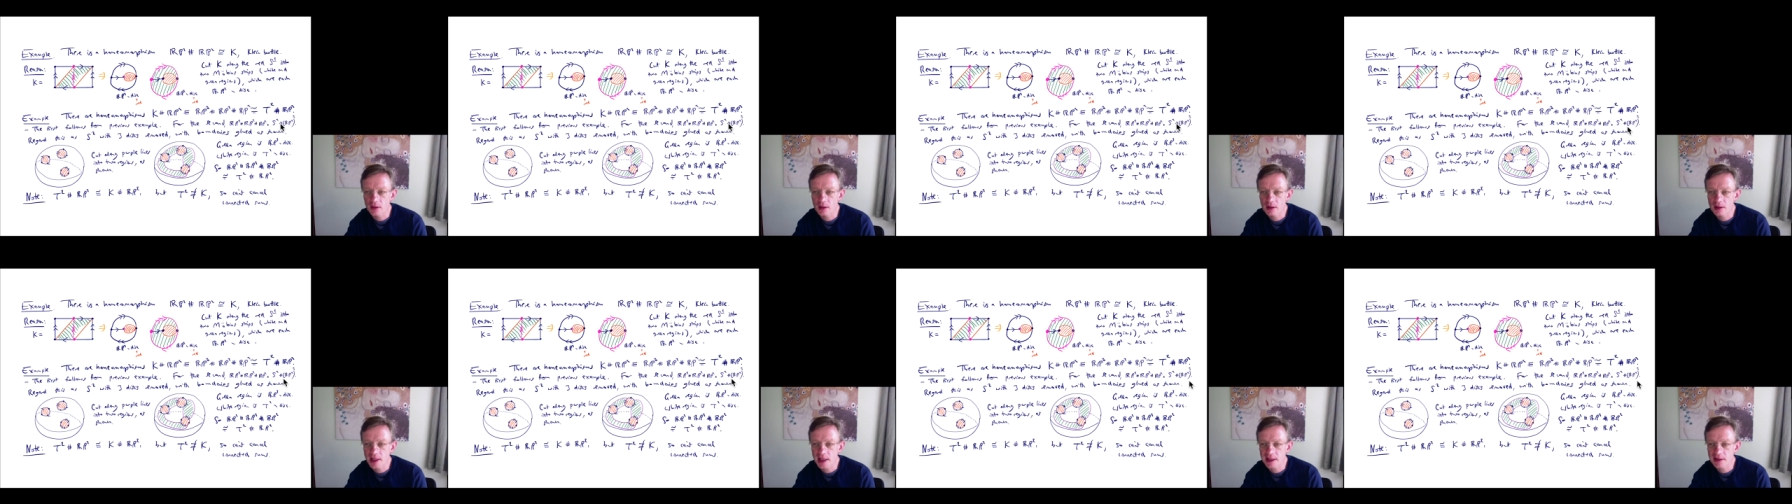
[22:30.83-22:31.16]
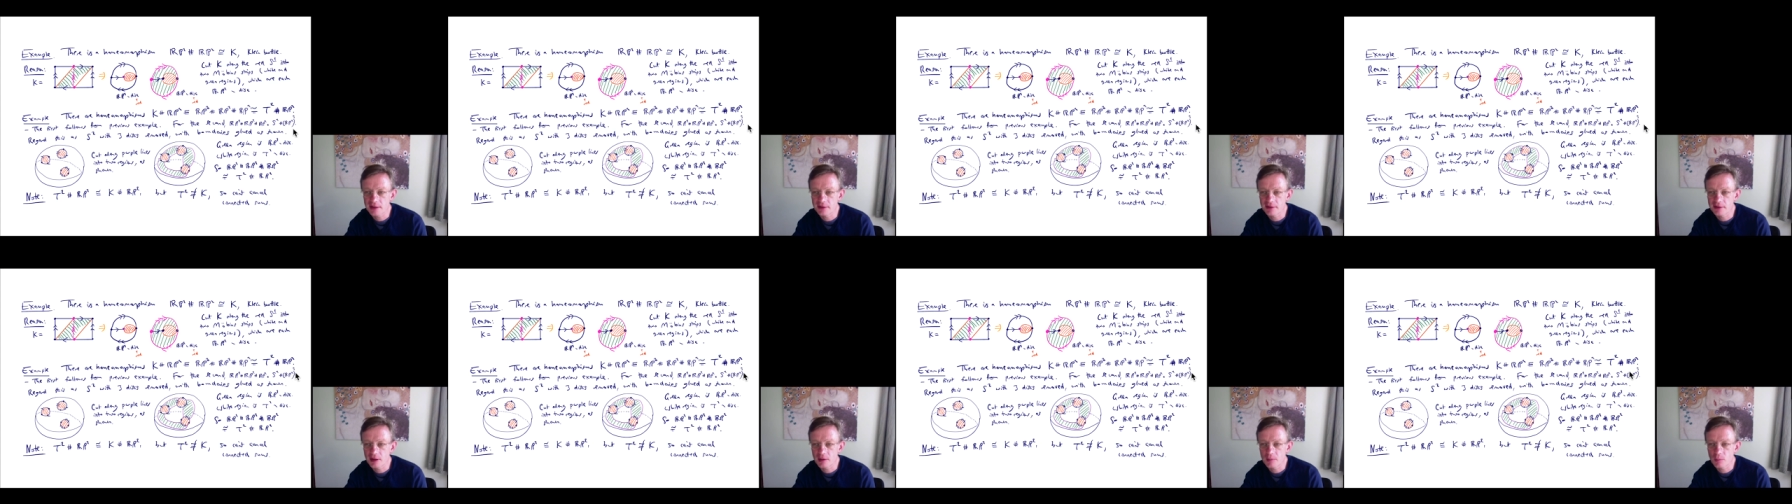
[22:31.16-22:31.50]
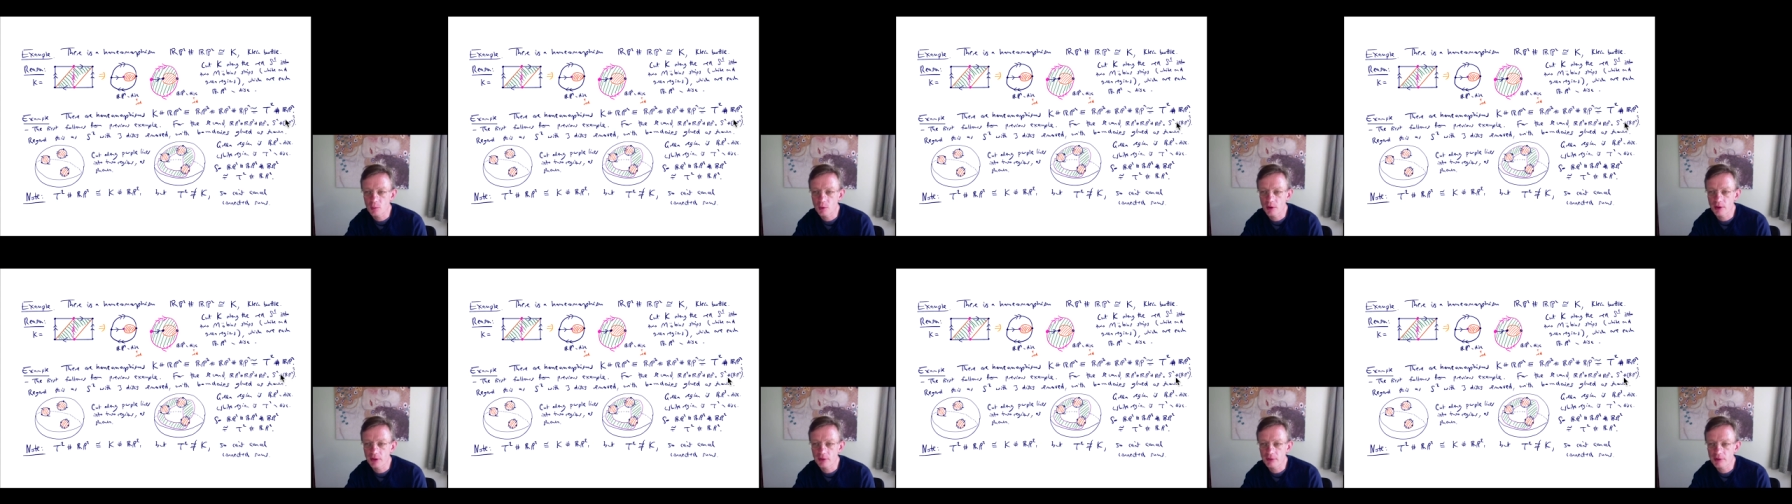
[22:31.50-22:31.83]
connected
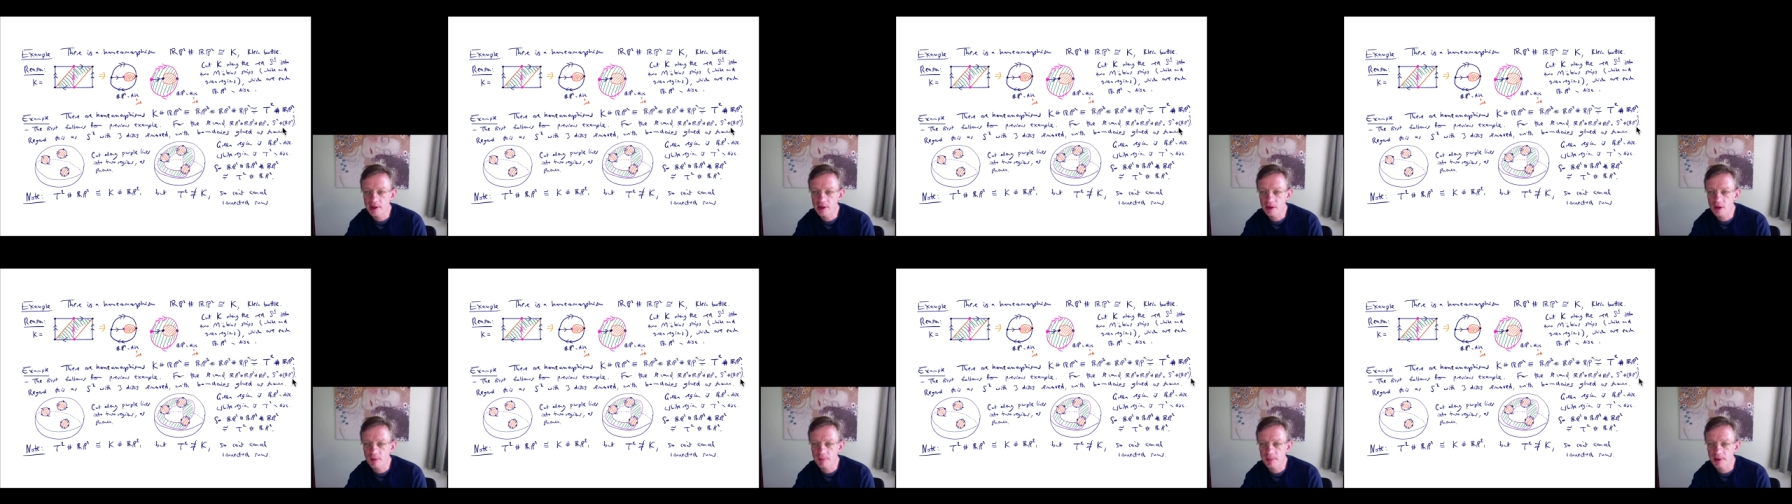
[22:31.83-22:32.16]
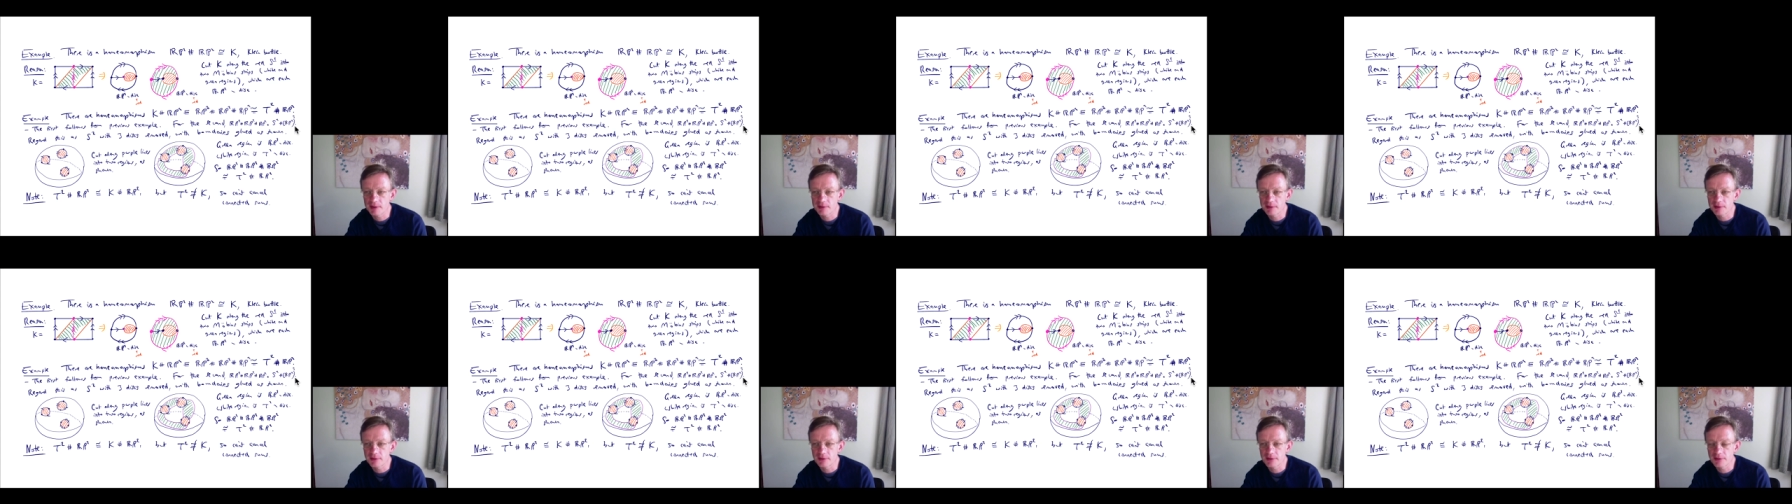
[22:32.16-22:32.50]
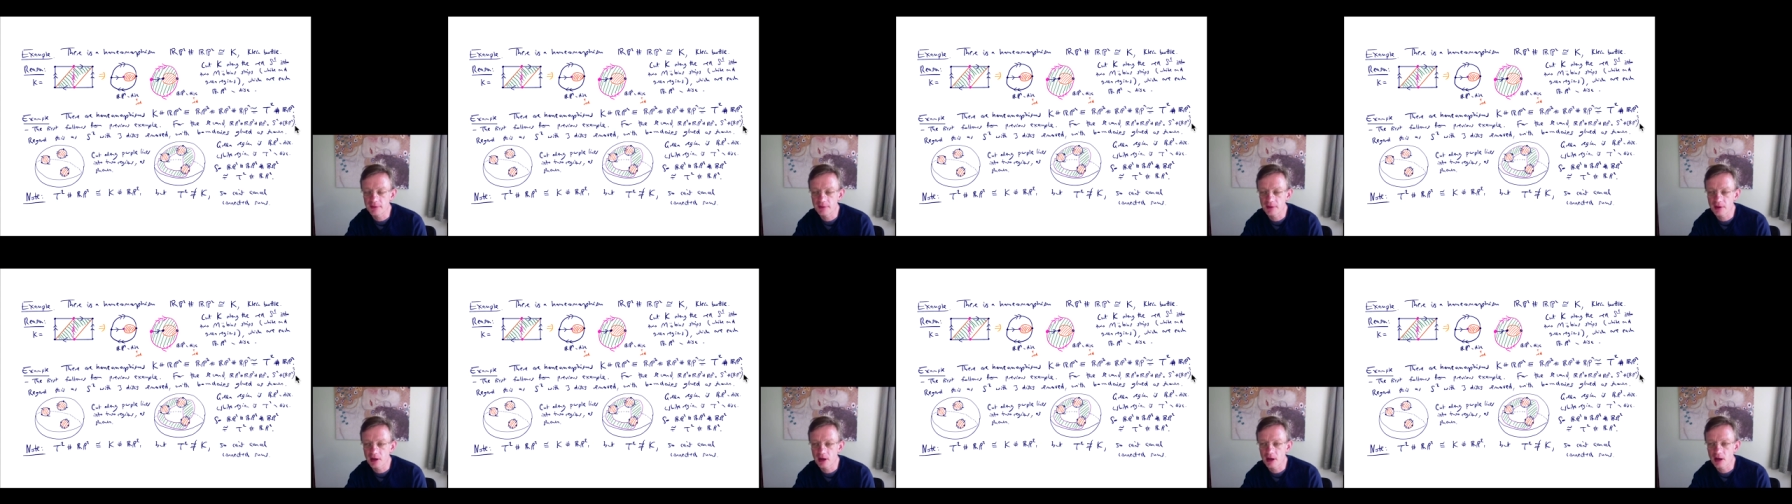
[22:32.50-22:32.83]
sum with three copies
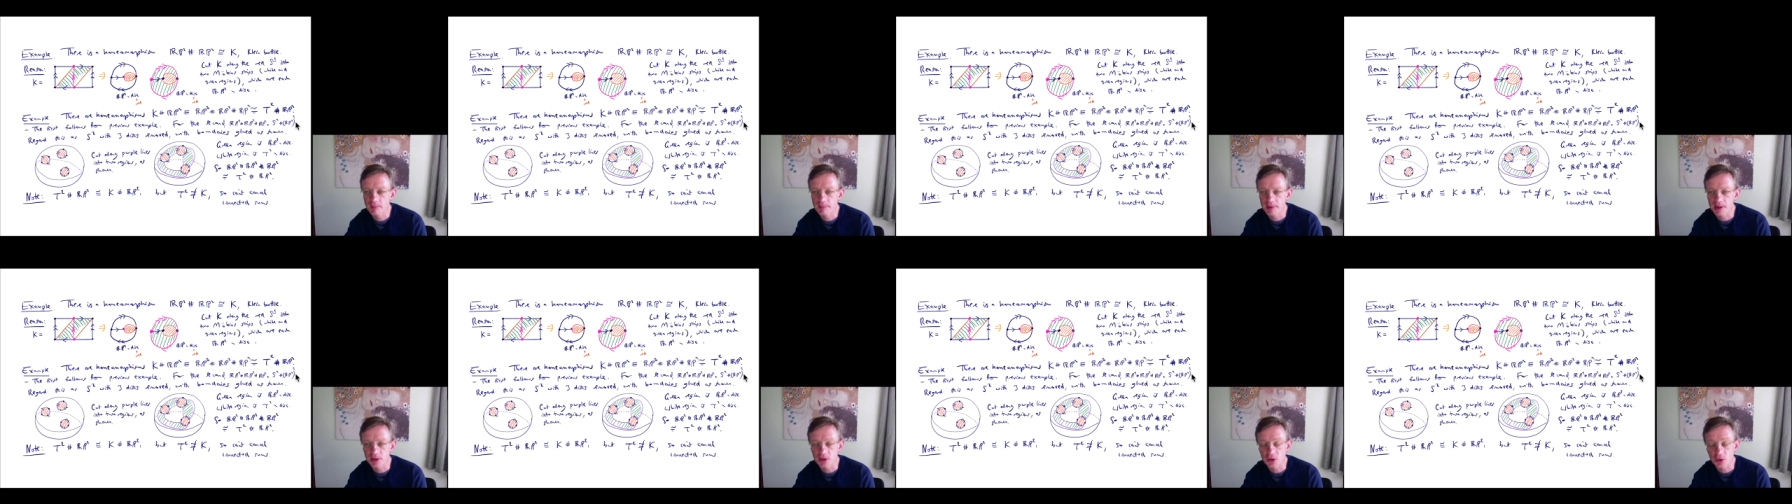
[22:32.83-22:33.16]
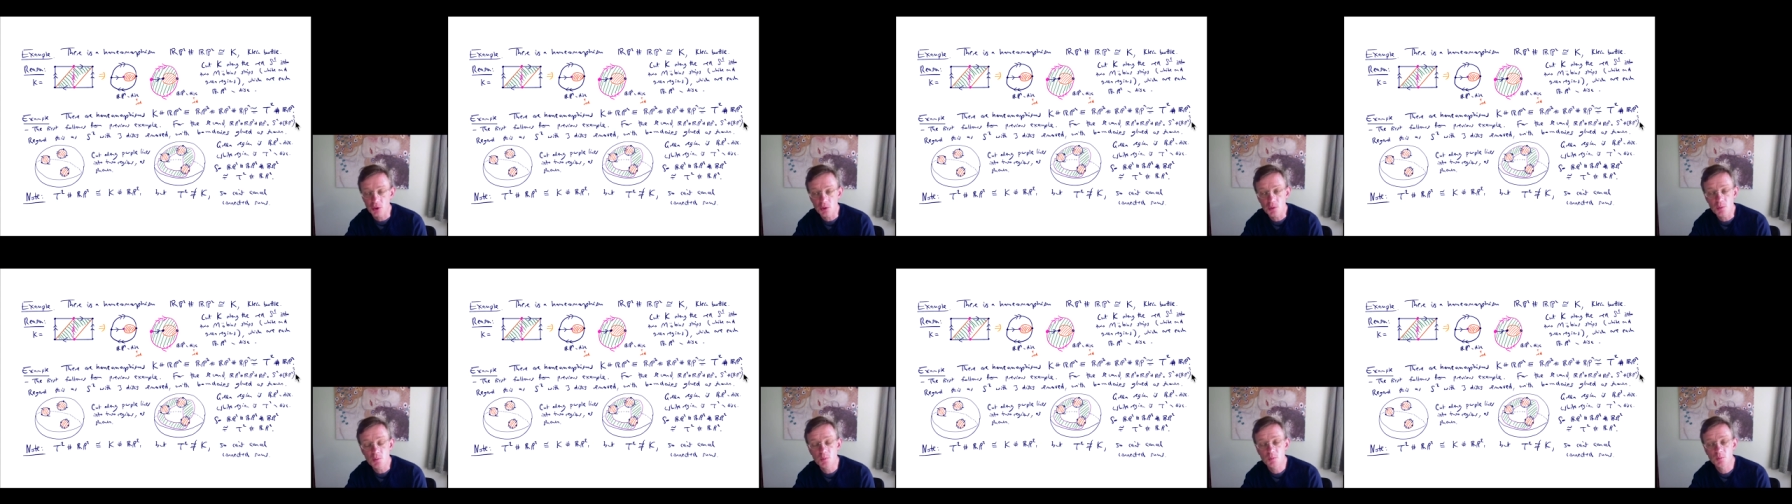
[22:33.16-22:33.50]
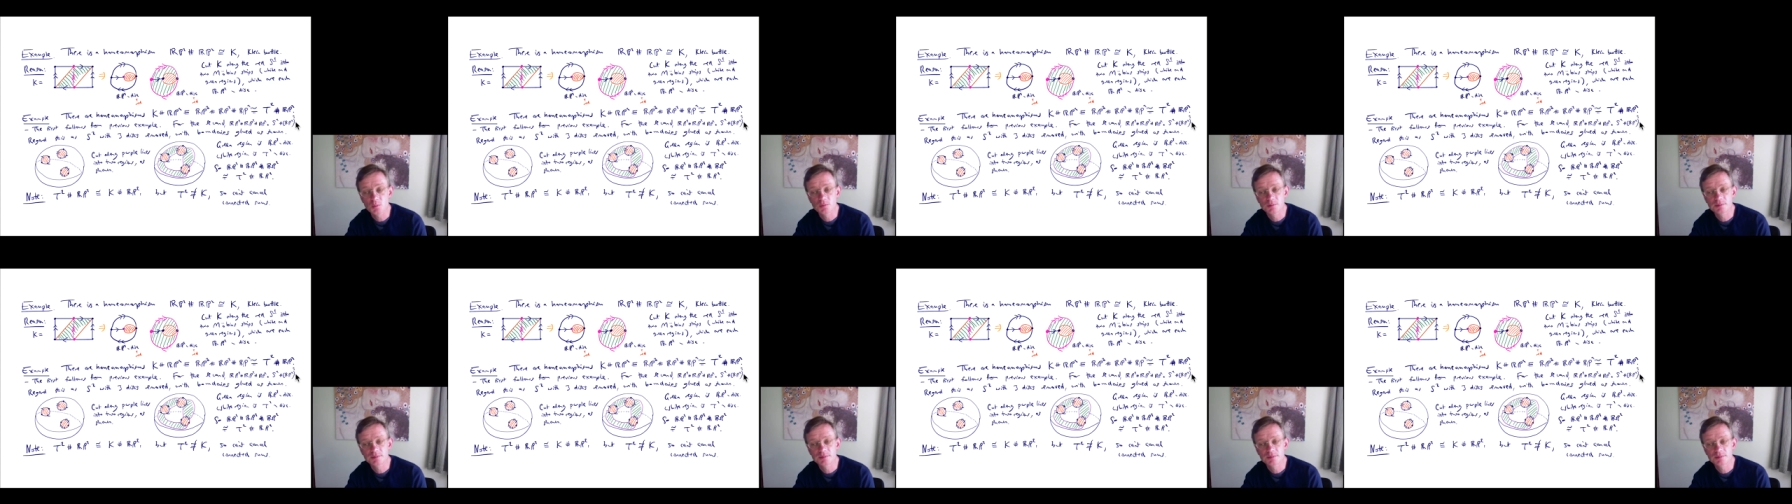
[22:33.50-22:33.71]
of R P two,